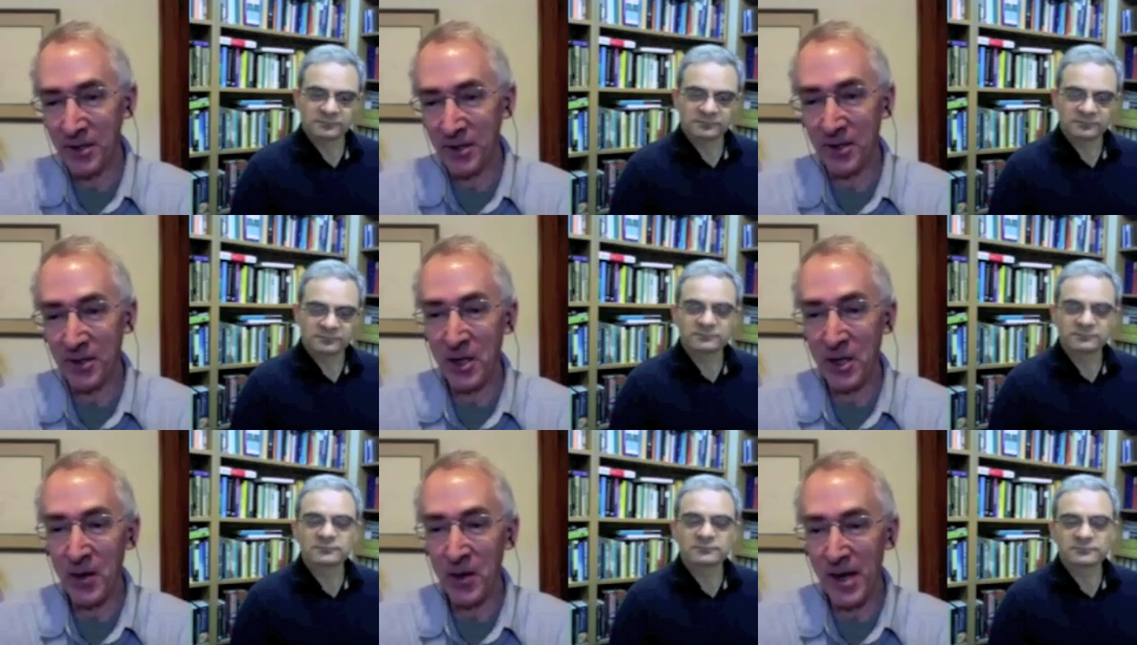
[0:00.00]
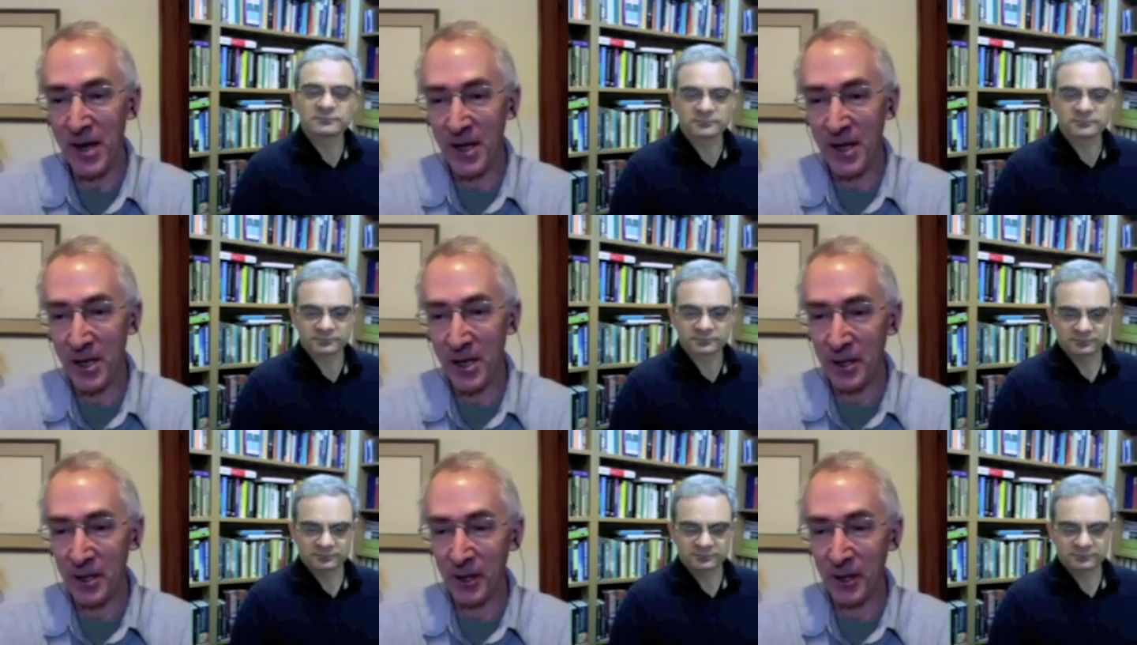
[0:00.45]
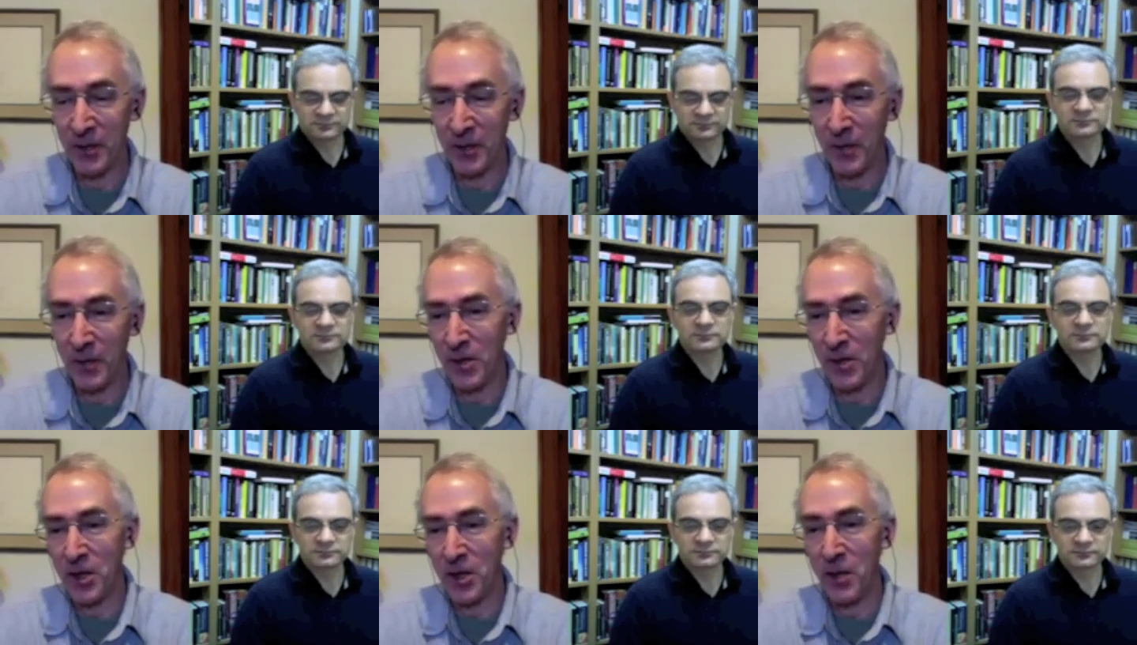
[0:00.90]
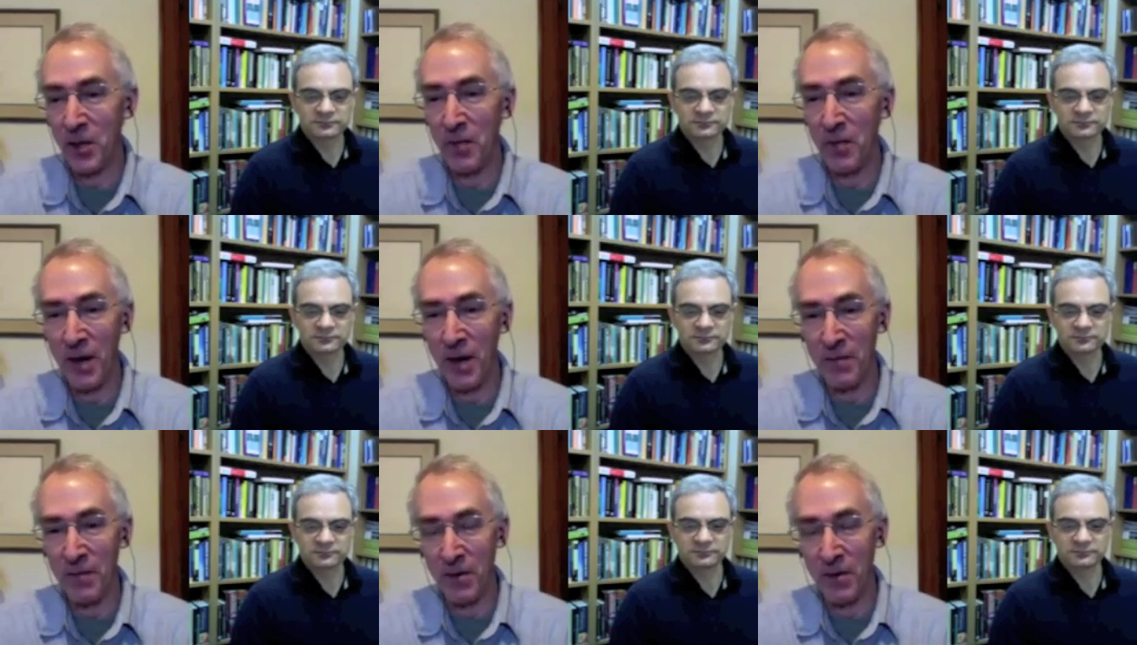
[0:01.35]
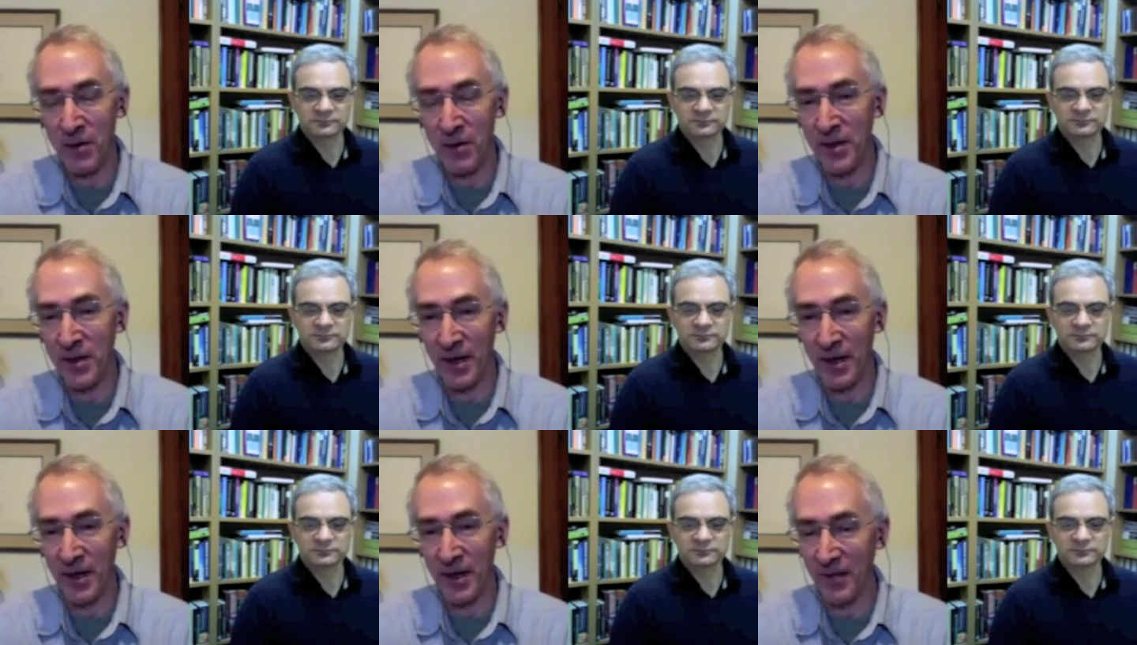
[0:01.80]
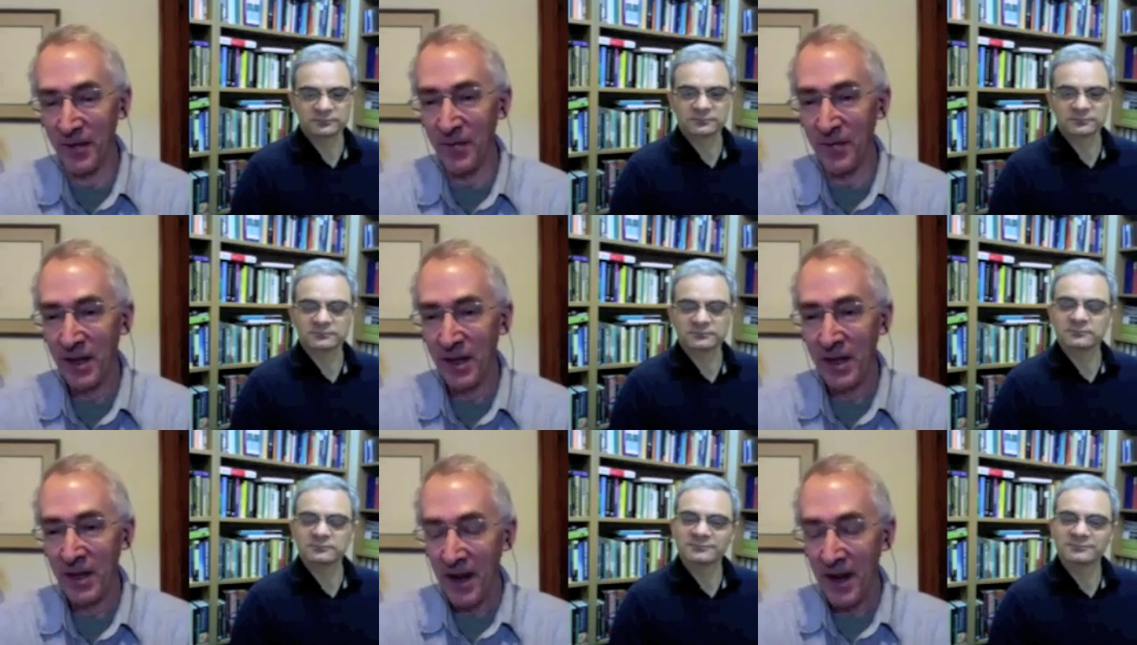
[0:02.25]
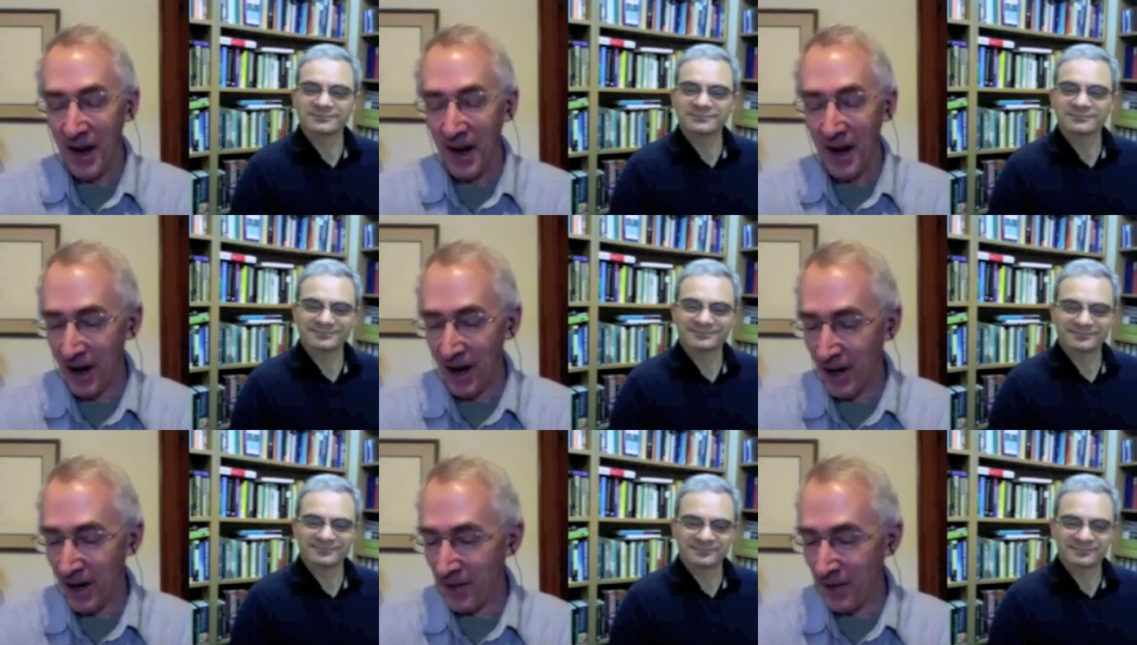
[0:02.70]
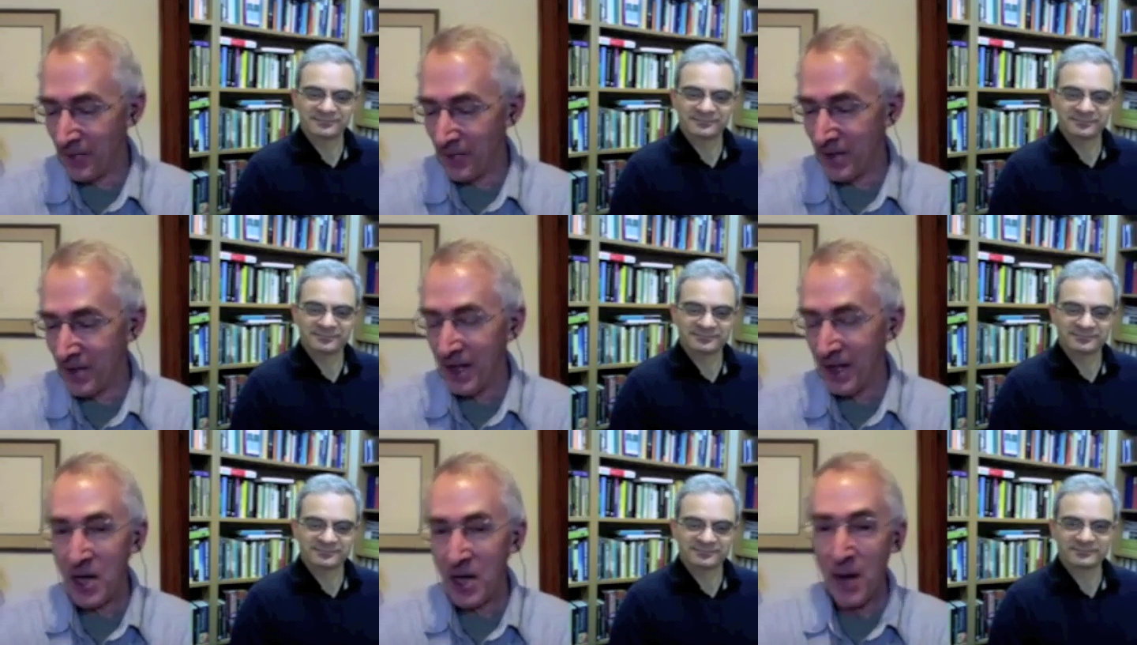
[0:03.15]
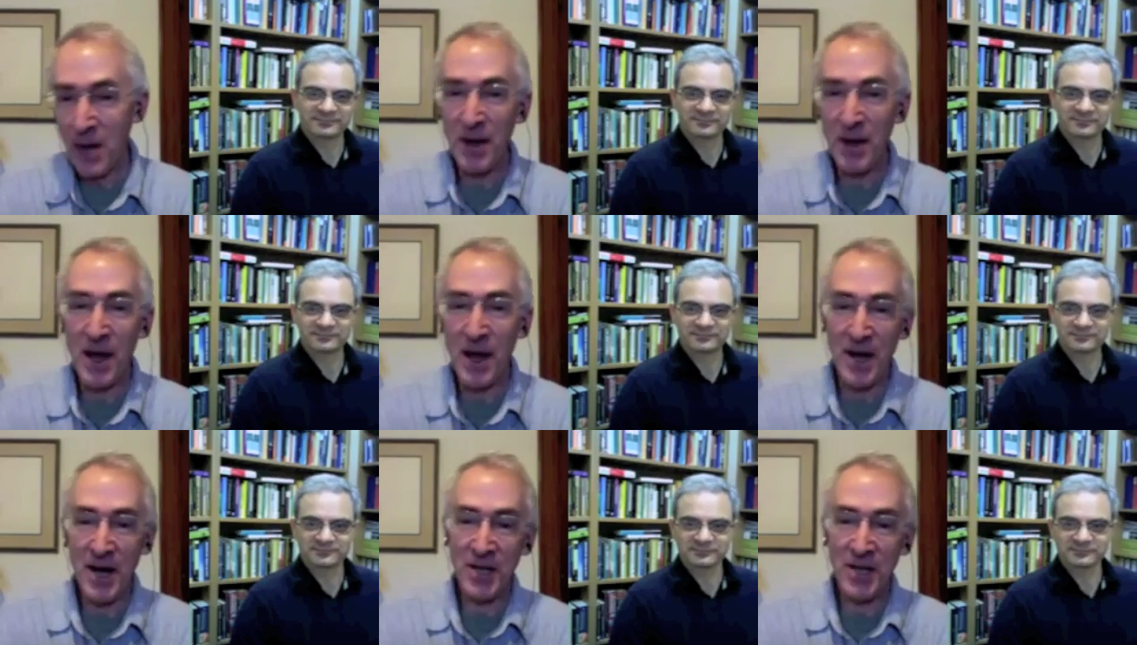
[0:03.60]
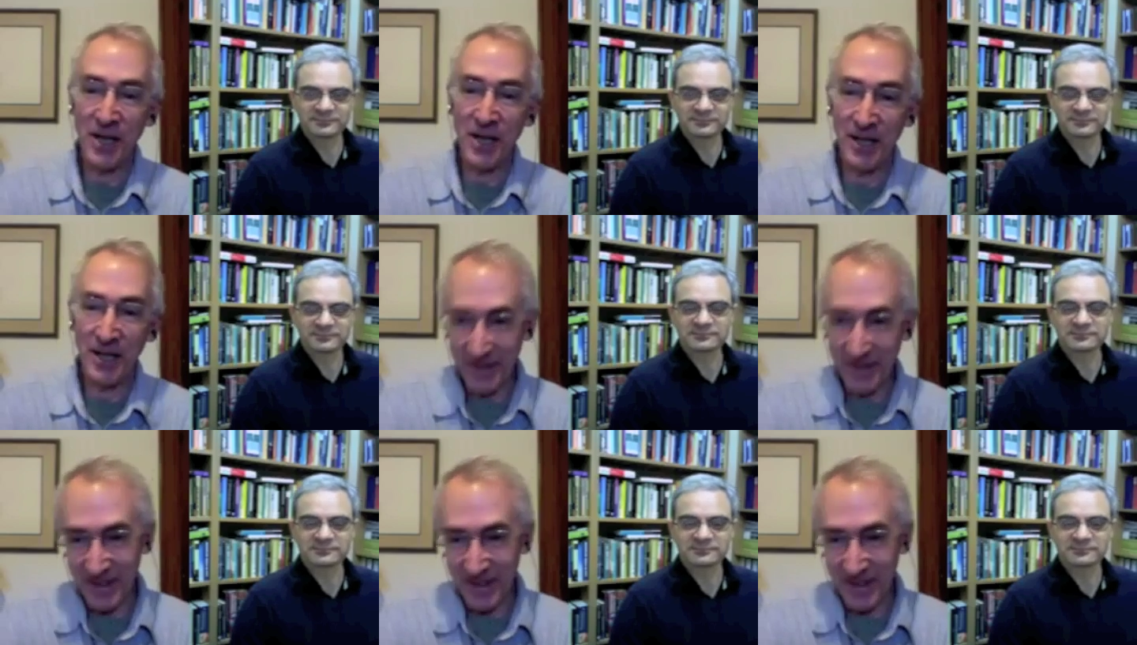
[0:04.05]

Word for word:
Speaker 1: And so I initially approached your paper with uh, um, trepidation.